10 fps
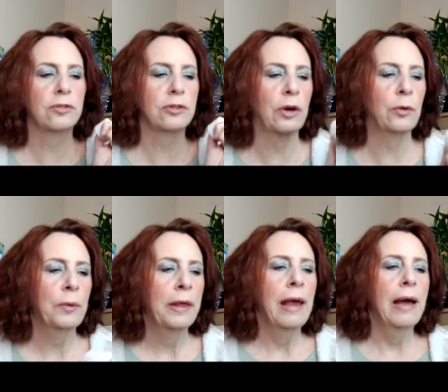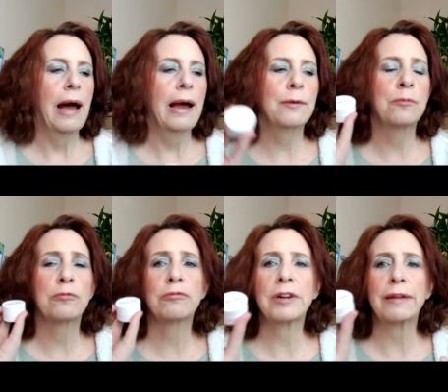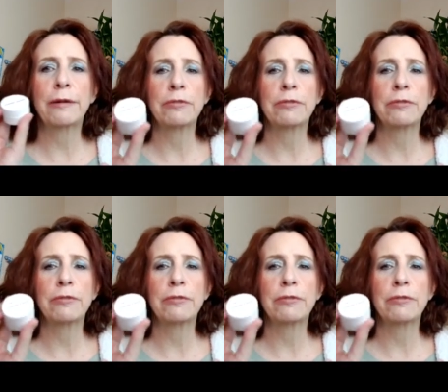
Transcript: So I am really,